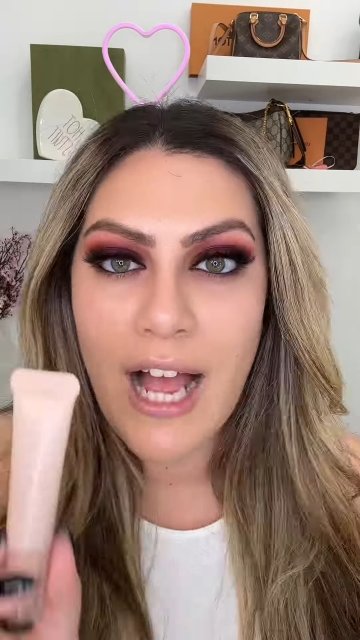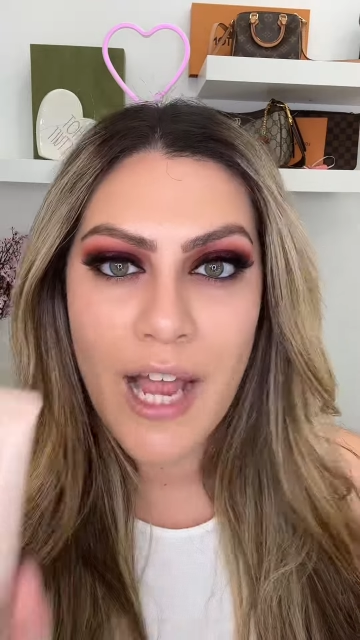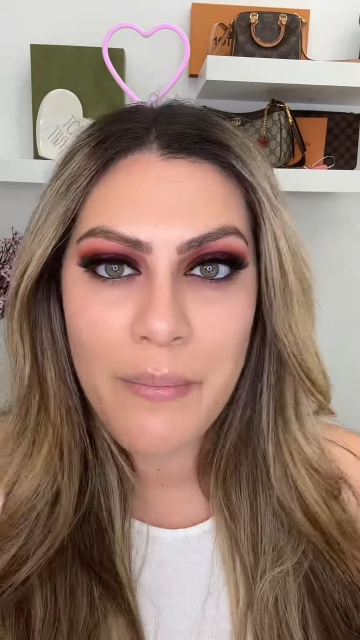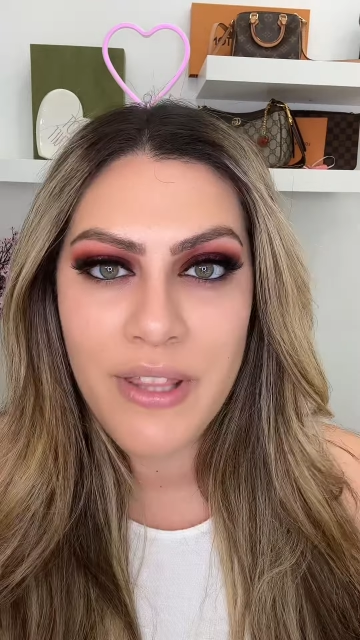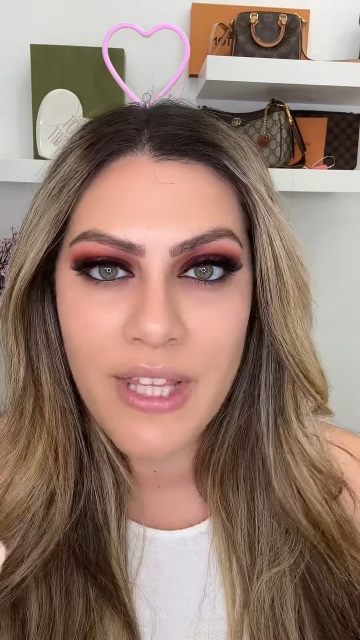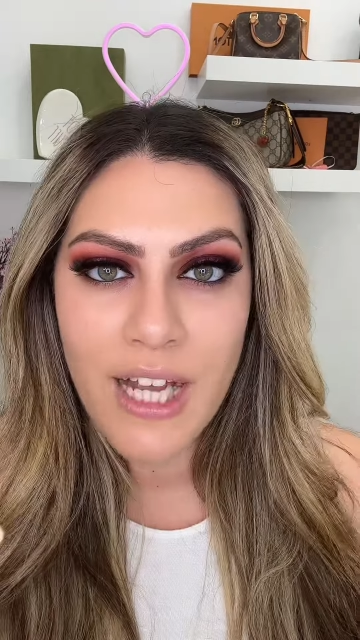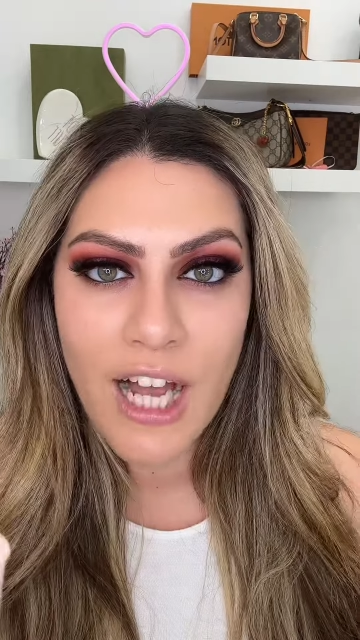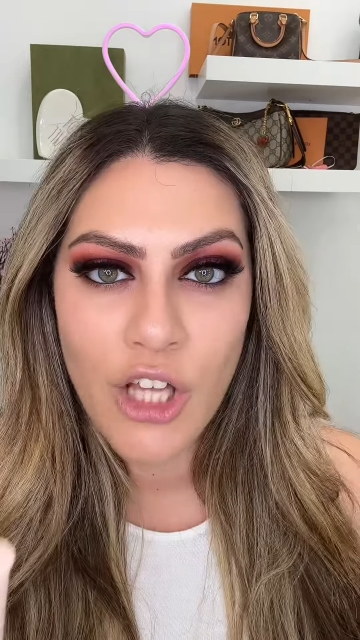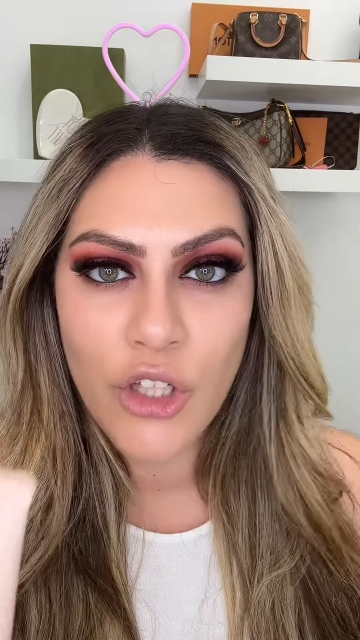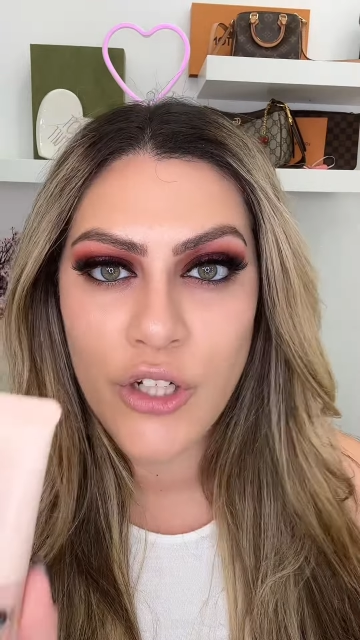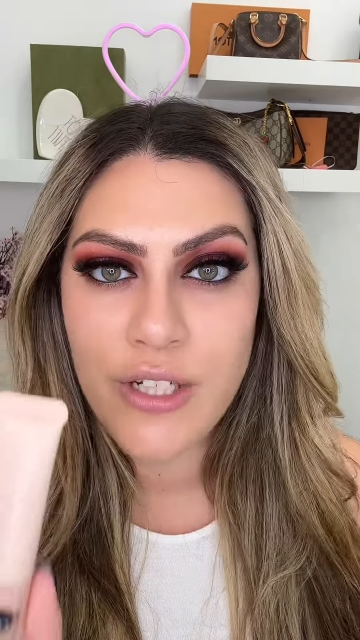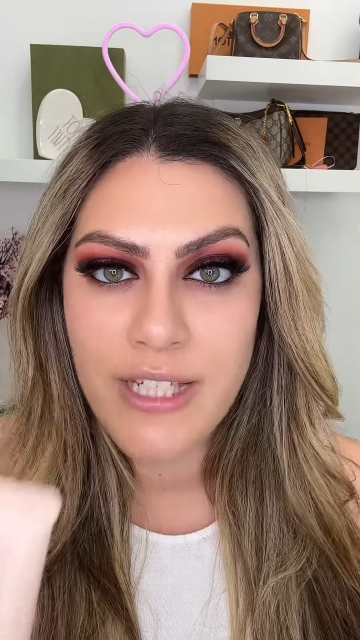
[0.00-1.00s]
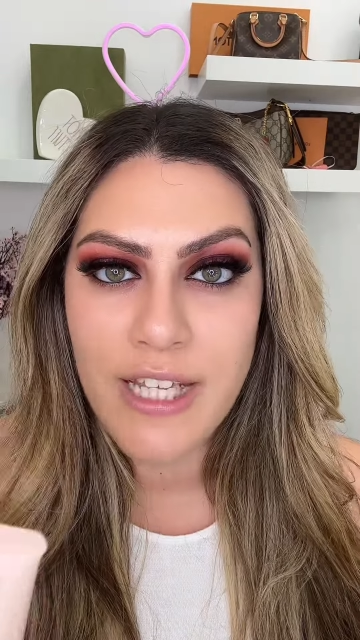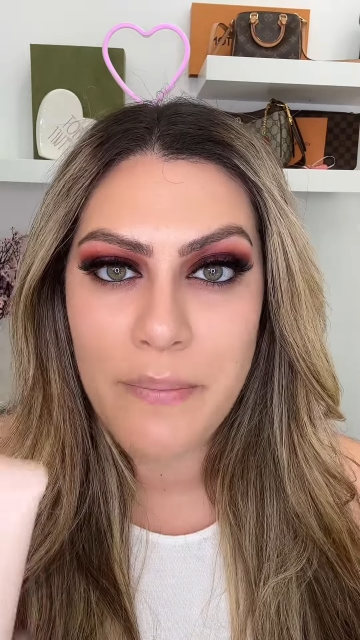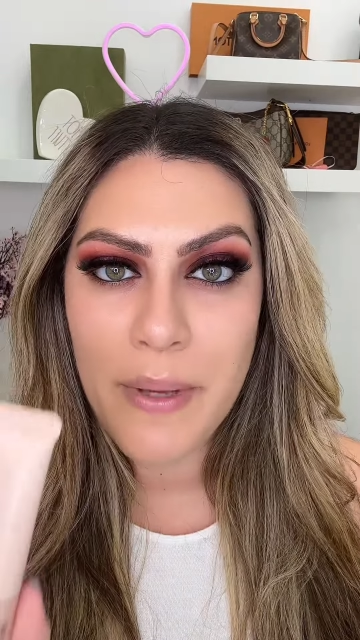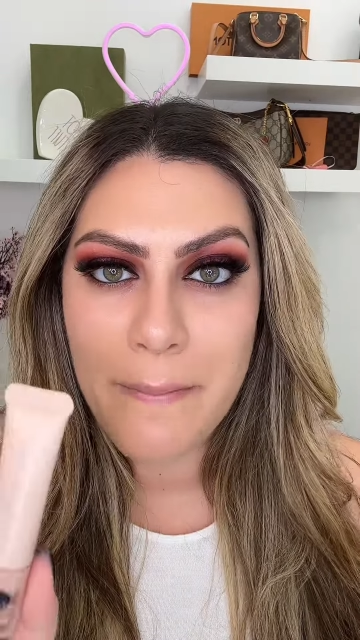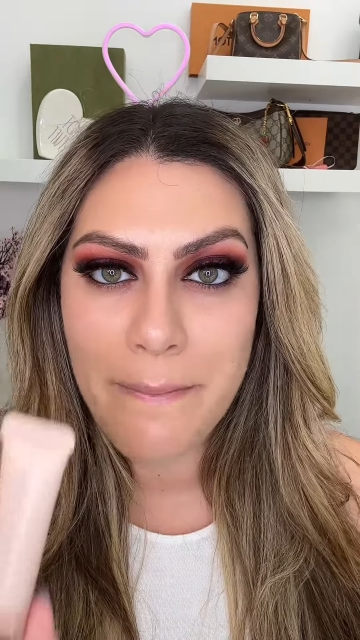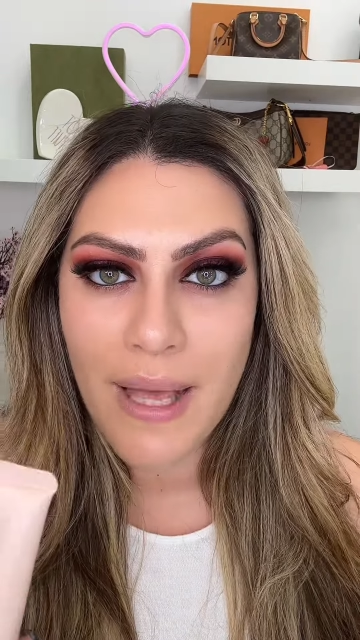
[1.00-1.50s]
I'm in the color
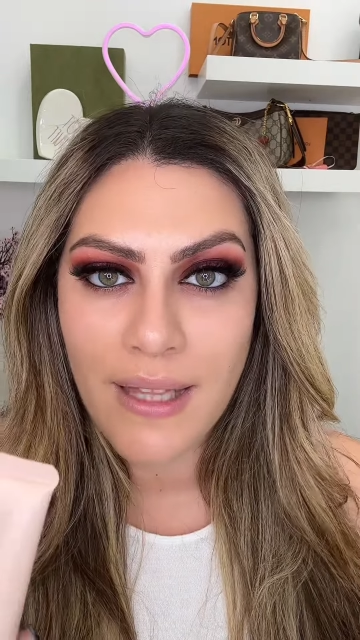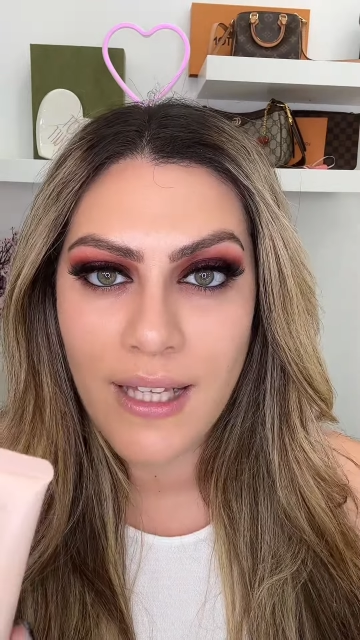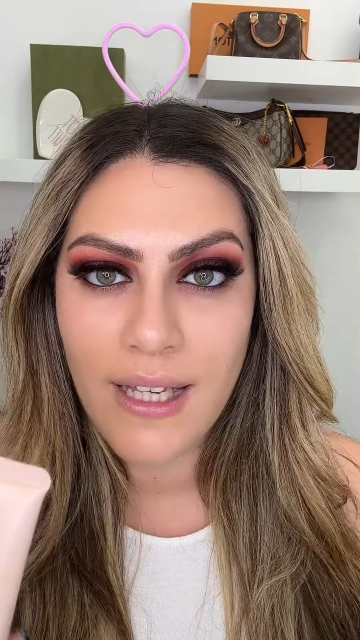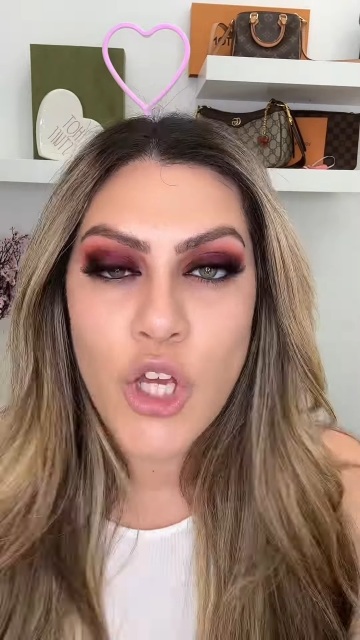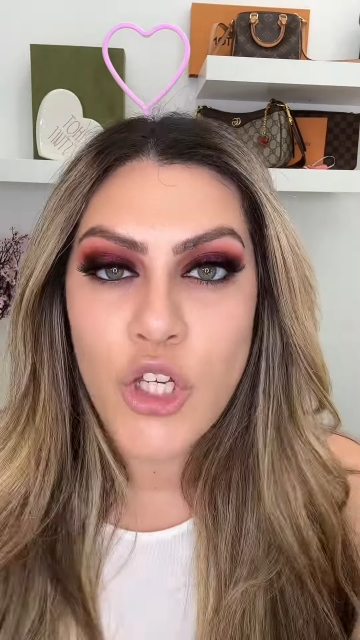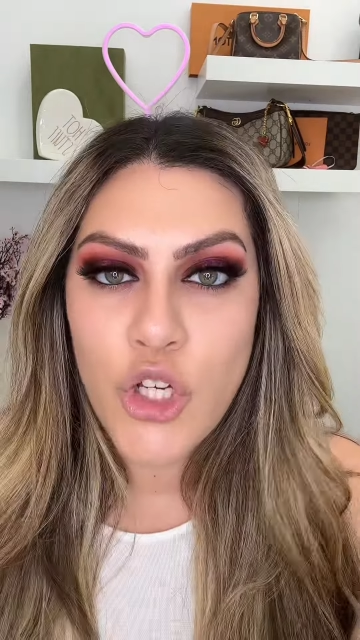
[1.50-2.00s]
Deep Melon.